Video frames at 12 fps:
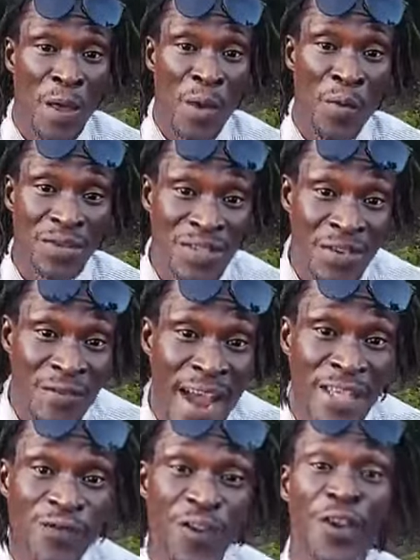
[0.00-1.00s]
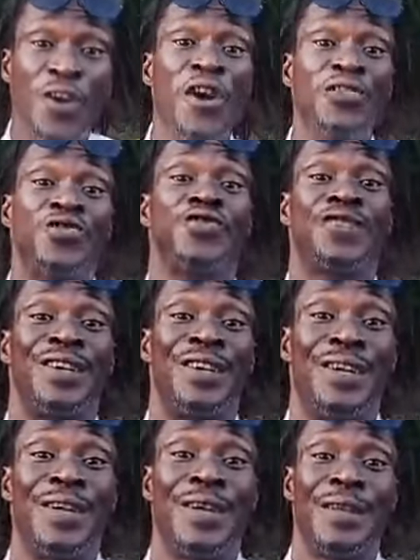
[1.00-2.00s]
What's in right for the country?
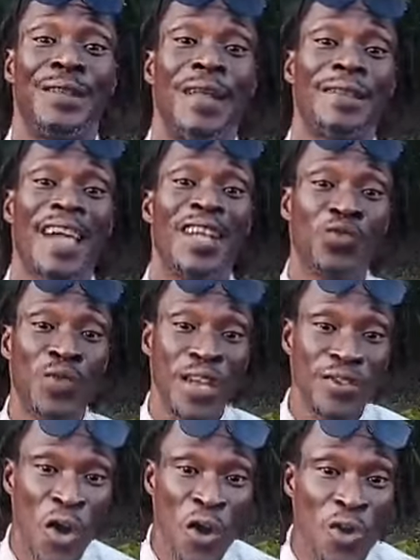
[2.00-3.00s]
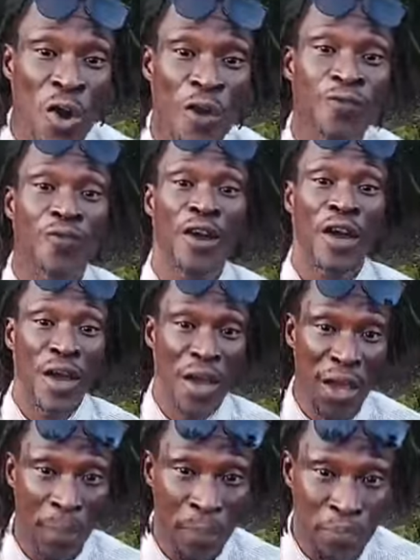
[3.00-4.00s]
Now, that's what they talk of
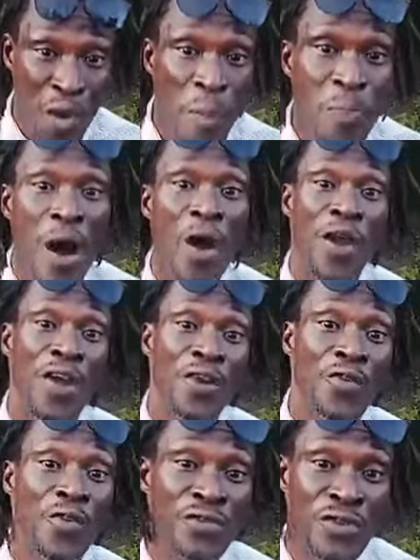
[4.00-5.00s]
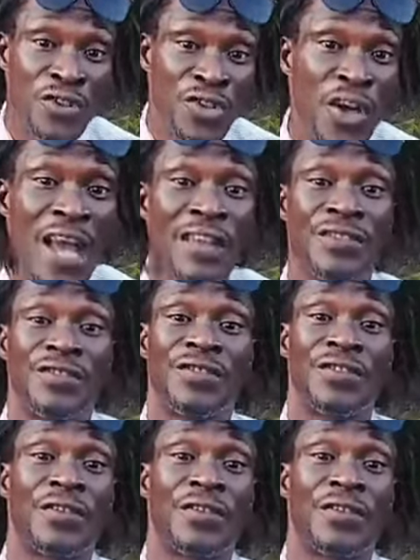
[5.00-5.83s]
a proper or a good journalist.